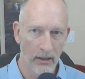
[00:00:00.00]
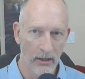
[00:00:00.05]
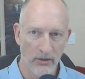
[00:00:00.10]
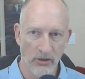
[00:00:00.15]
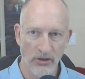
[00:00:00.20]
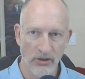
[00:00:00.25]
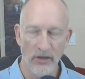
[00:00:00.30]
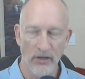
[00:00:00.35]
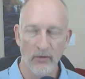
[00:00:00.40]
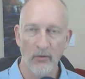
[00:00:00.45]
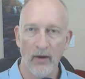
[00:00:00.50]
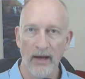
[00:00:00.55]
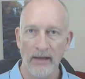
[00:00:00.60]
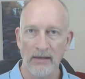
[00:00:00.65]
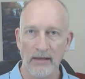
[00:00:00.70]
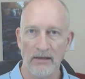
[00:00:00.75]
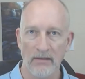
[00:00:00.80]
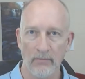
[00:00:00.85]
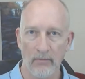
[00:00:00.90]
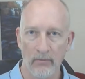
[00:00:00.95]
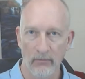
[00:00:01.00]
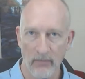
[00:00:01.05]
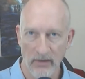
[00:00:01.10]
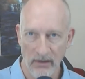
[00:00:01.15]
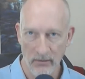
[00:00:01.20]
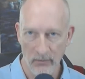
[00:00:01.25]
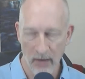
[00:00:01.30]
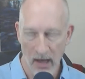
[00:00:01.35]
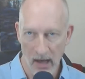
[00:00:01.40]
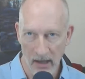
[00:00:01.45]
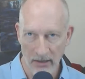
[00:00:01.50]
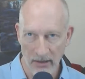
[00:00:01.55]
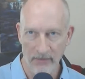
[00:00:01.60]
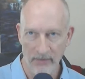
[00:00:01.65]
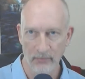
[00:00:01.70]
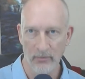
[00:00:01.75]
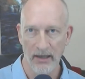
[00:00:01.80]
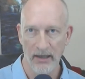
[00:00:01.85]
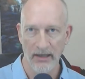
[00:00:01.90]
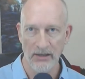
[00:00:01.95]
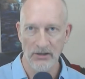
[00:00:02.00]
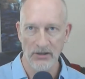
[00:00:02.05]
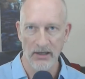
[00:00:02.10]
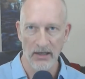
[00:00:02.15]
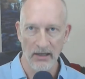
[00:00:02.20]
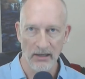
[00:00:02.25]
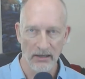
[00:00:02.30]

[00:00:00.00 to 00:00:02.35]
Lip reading: generate some contemplation